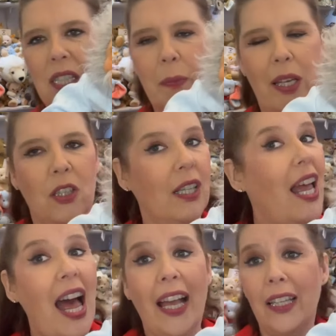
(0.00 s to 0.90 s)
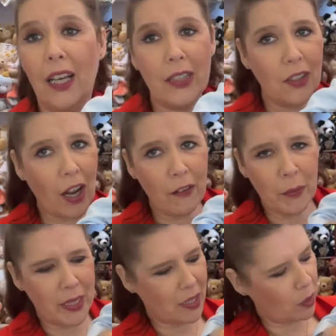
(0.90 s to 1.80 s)
special. I know they're not
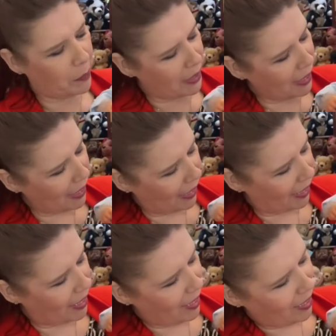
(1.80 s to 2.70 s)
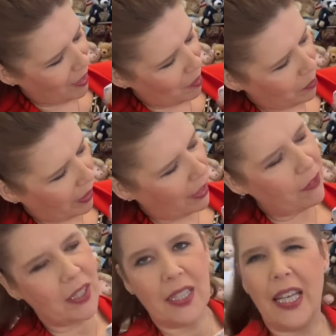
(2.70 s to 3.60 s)
everybody cup of tea, but I
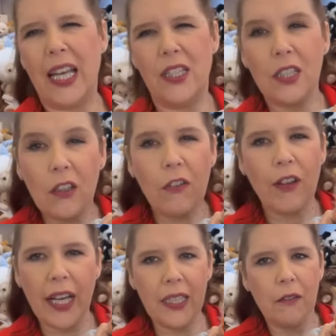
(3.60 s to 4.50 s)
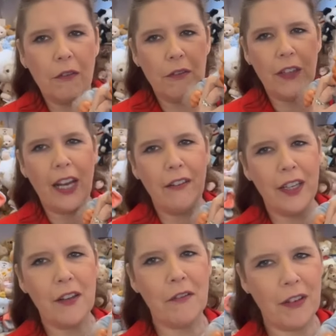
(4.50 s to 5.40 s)
have to say I do find them
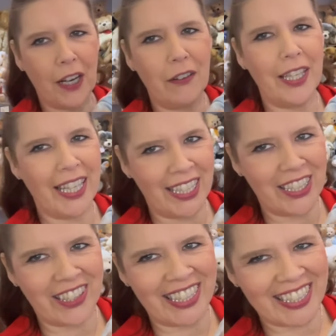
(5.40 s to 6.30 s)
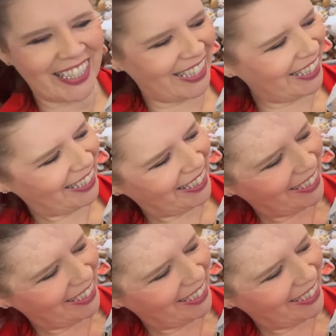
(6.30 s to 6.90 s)
very interesting.